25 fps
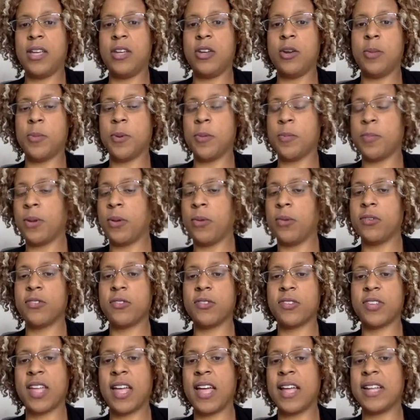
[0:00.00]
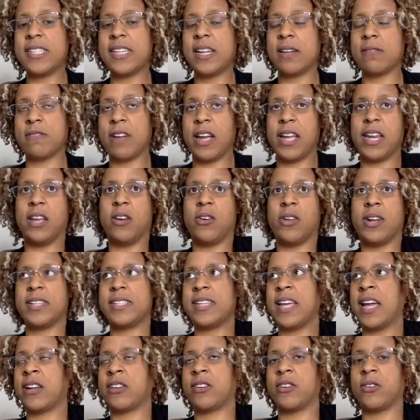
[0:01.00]
proposals, content writing on a
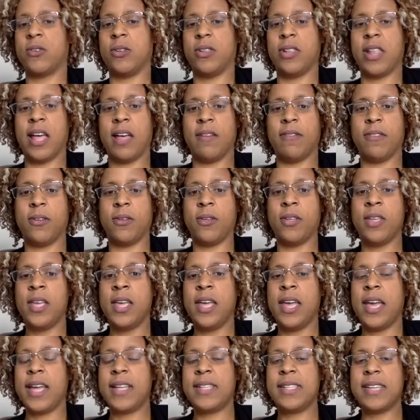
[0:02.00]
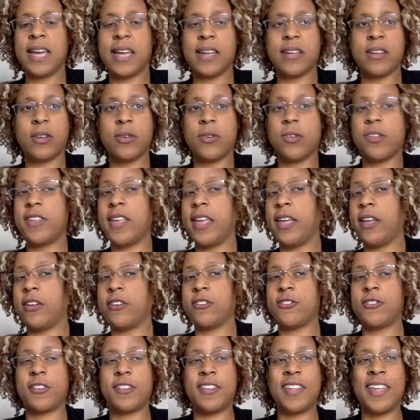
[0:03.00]
technical level, and technical
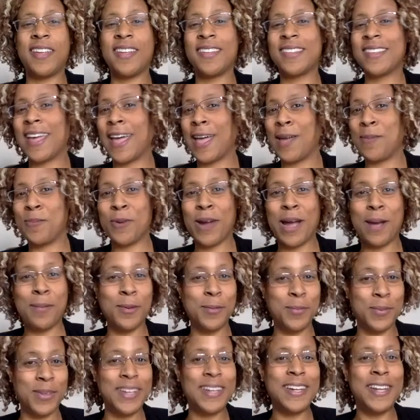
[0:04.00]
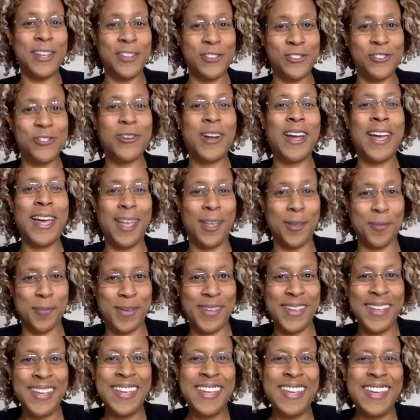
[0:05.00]
sales. Your sales guy probably needs your help.
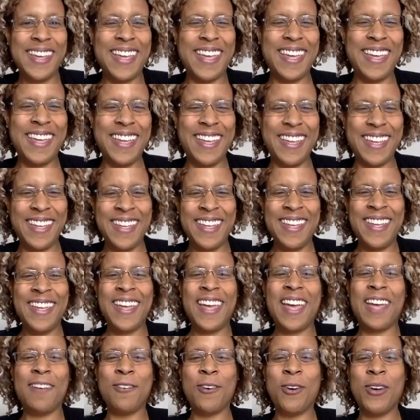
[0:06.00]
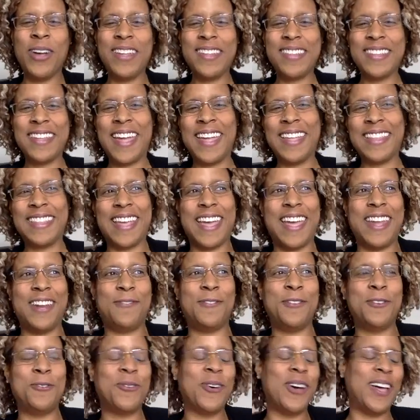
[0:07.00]
I've always said that
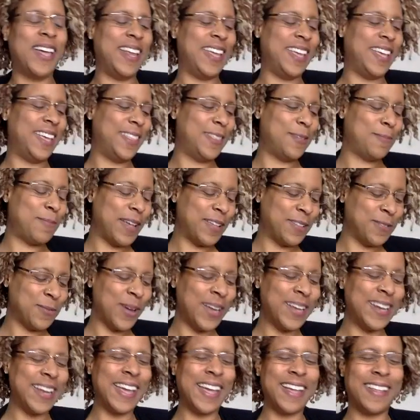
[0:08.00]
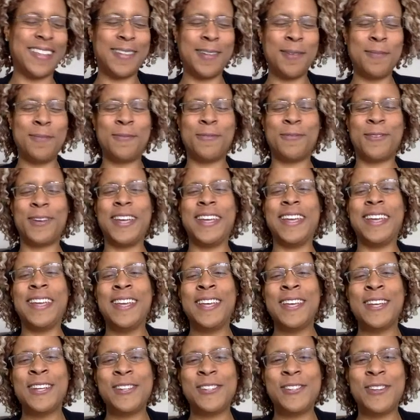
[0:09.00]
if you want, the best way to get some free
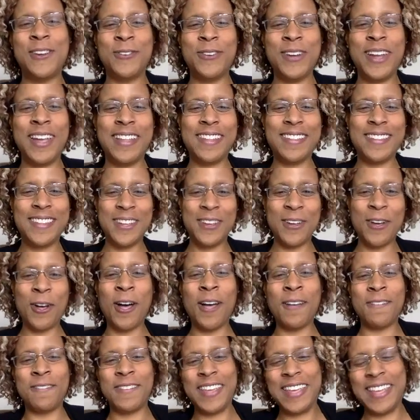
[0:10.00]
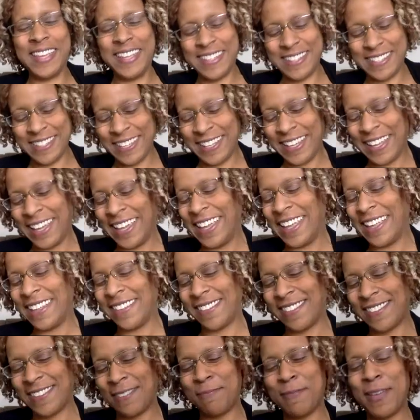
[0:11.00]
donuts and coffee easily
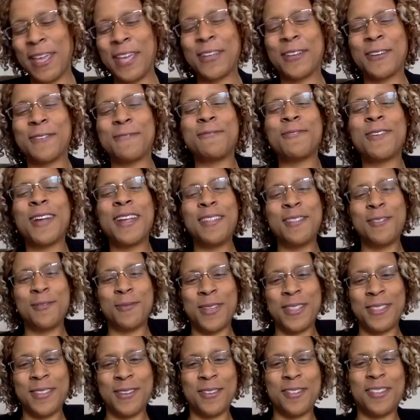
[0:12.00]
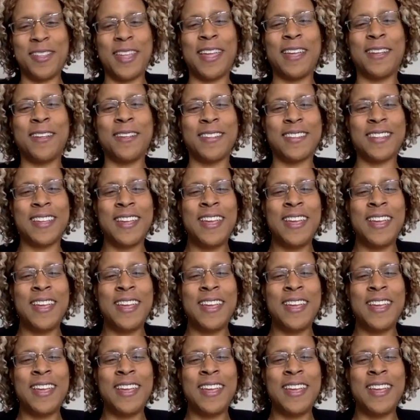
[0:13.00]
is to make good friends with your sales